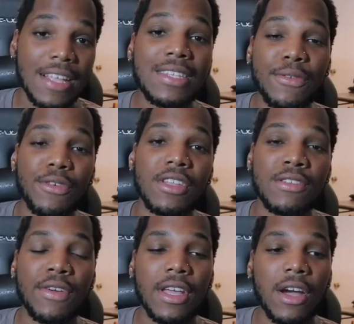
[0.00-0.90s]
that's it for
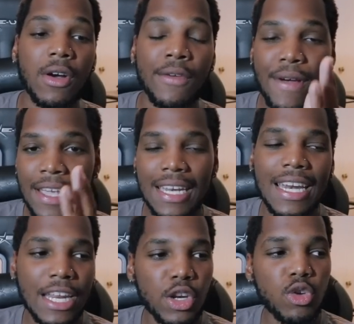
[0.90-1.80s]
this video. If I get
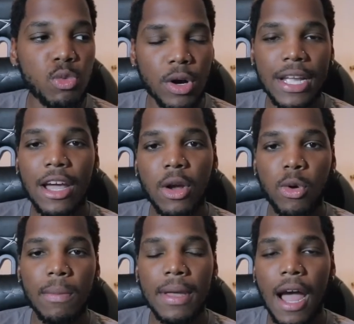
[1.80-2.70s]
any new workout
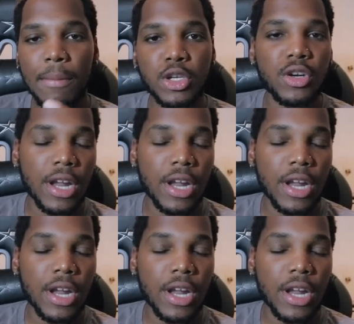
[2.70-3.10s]
equipment, I'll be sure to